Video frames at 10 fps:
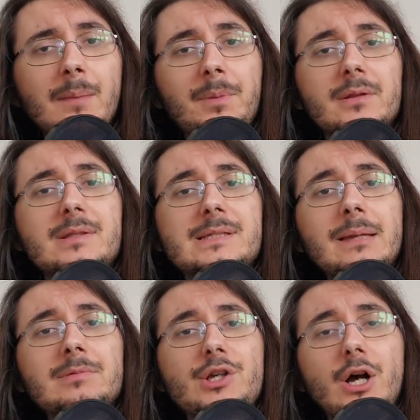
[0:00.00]
But at the
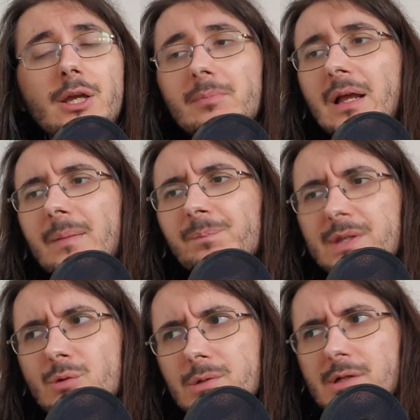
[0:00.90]
same time,
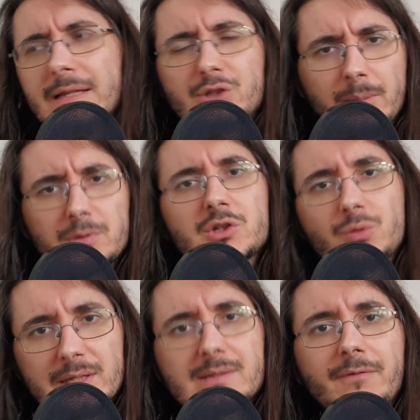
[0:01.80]
this also
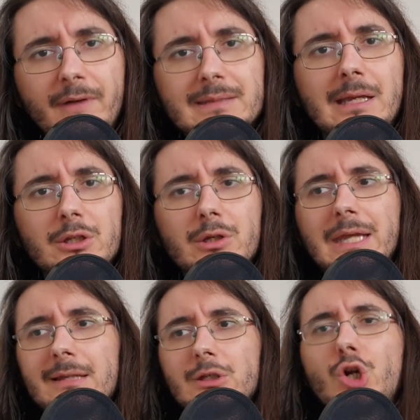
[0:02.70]
demonstrates the fact that you
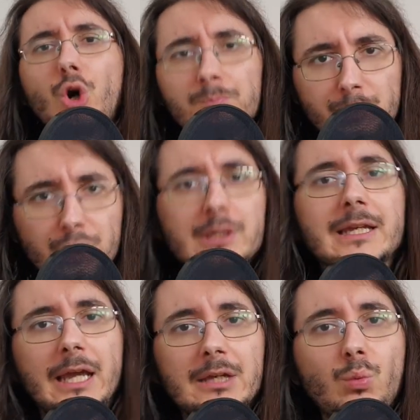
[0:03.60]
can
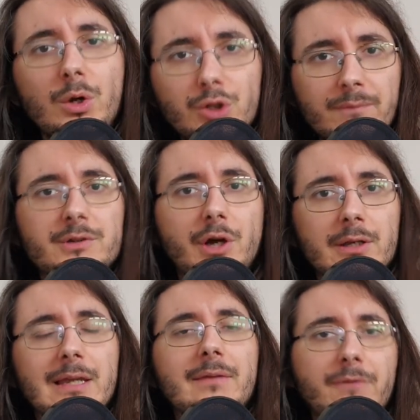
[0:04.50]
communicate what you've
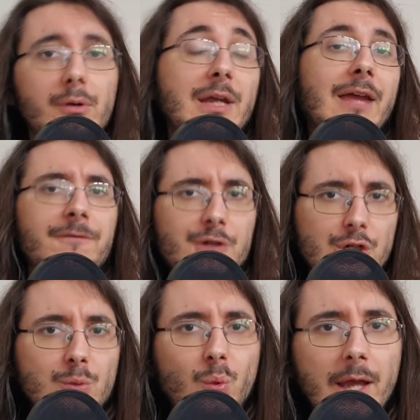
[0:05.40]
done in a very
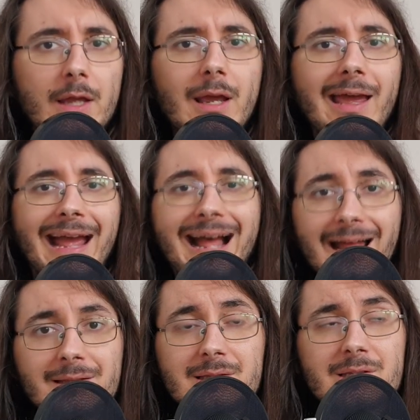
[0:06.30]
efficient way.
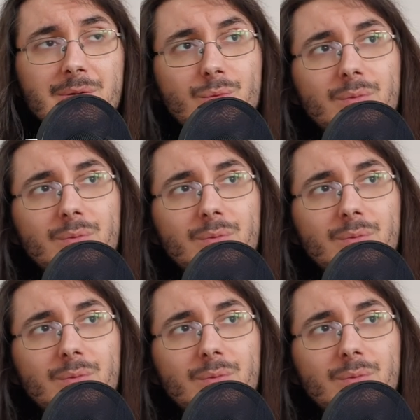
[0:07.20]
And